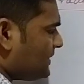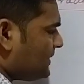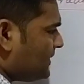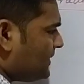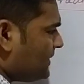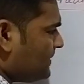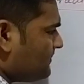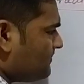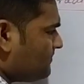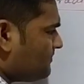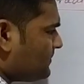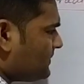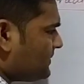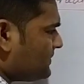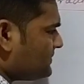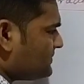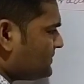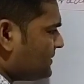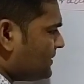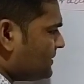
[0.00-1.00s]
in
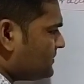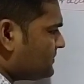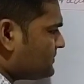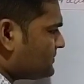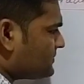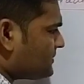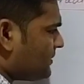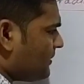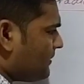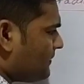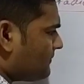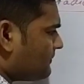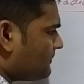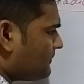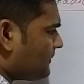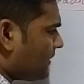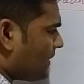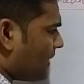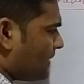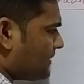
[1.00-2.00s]
presence of
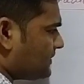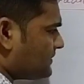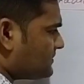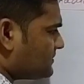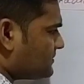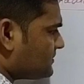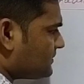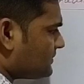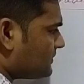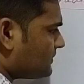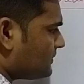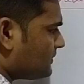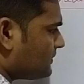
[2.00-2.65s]
light